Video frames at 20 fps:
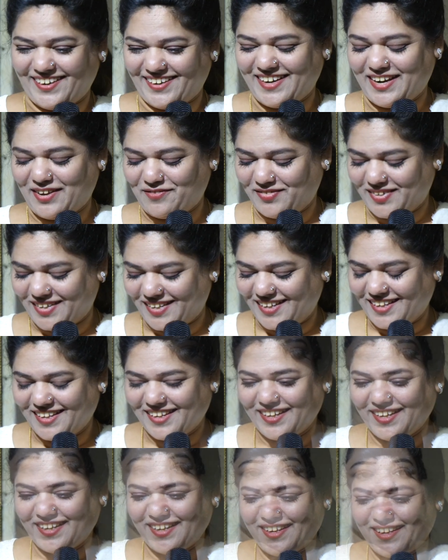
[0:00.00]
Lovely.
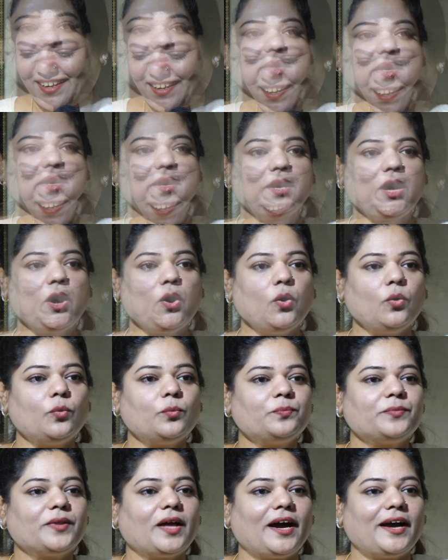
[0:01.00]
Now,
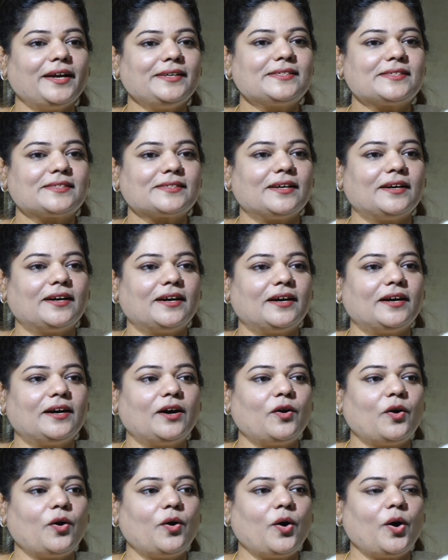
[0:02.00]

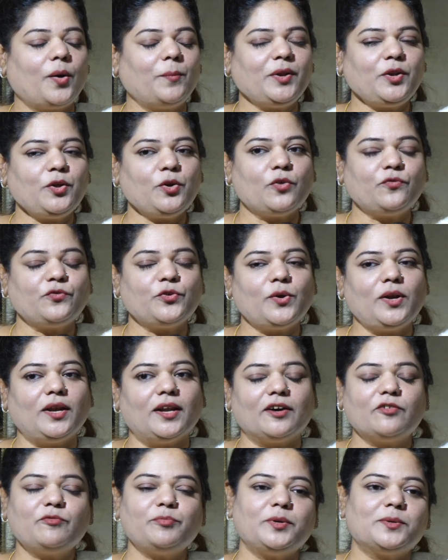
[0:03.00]
how many of you
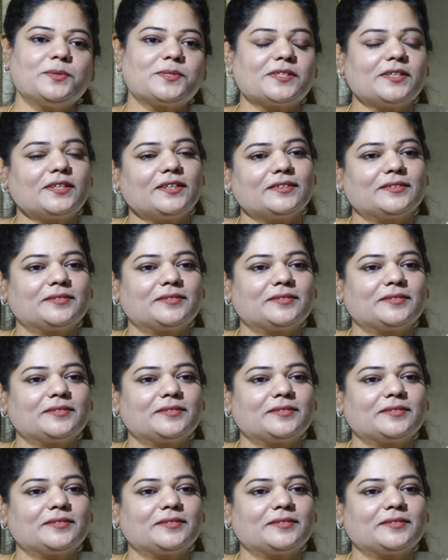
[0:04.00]
love music?